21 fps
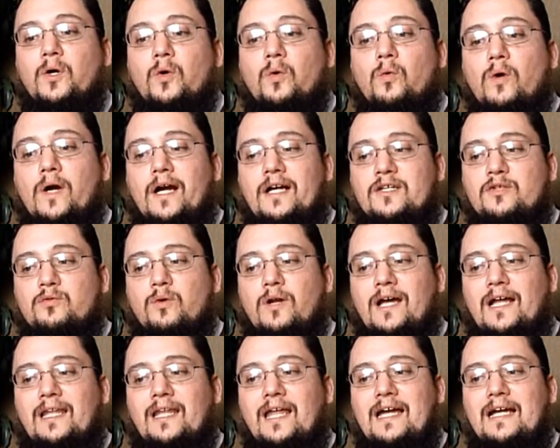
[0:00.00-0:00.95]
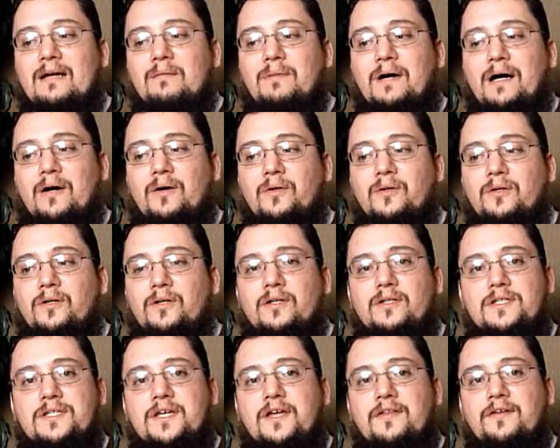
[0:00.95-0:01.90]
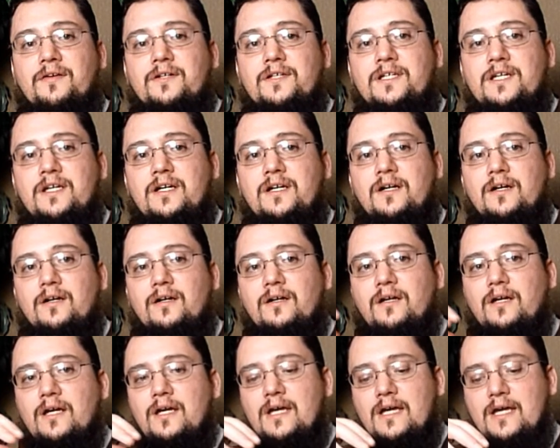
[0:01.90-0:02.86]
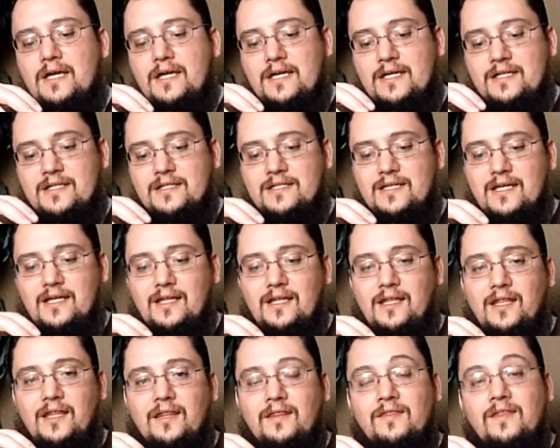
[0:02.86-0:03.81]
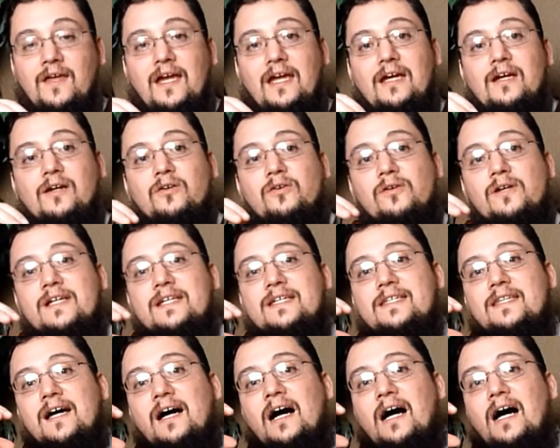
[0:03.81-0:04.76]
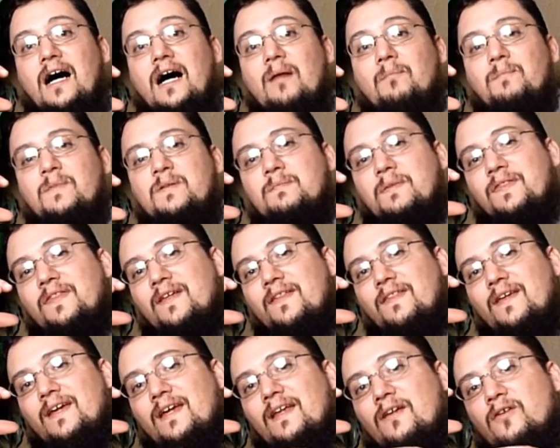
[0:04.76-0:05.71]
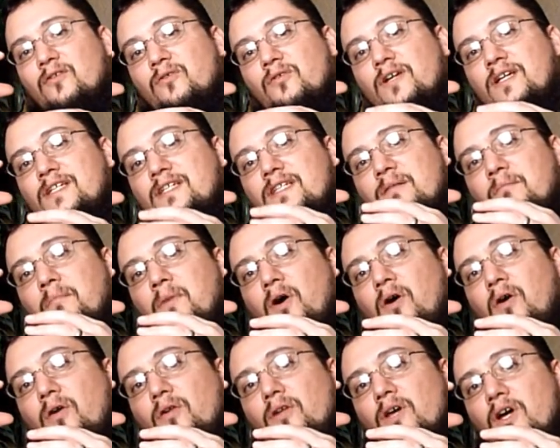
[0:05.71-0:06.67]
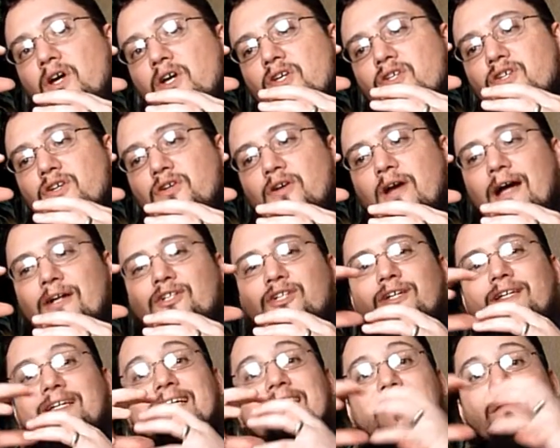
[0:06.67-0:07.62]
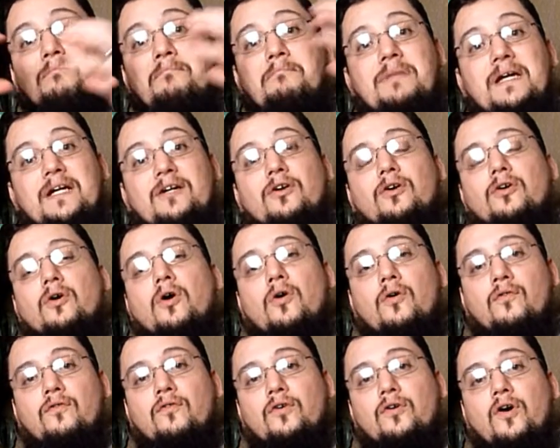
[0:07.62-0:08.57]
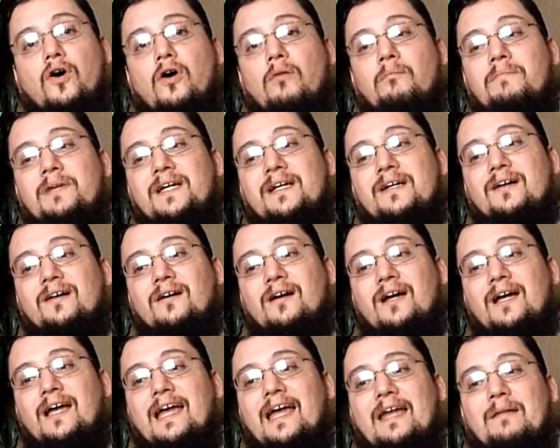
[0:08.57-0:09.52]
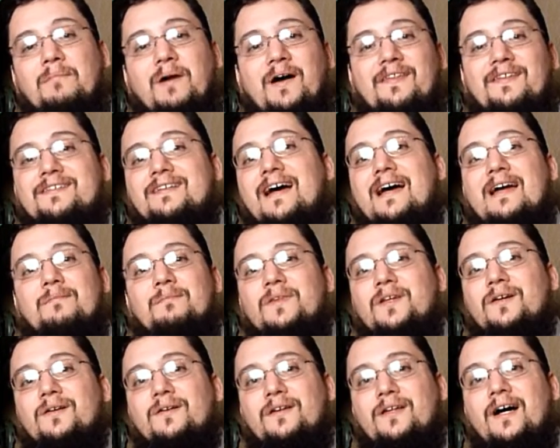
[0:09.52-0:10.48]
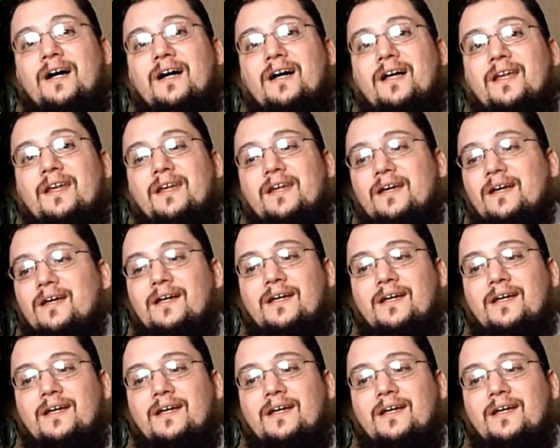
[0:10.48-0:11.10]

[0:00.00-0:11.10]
Whereas what I like about Southern Tier is they increase the hops, but then they increase the malt, so you actually get a bigger overall beer, and by the time they're done,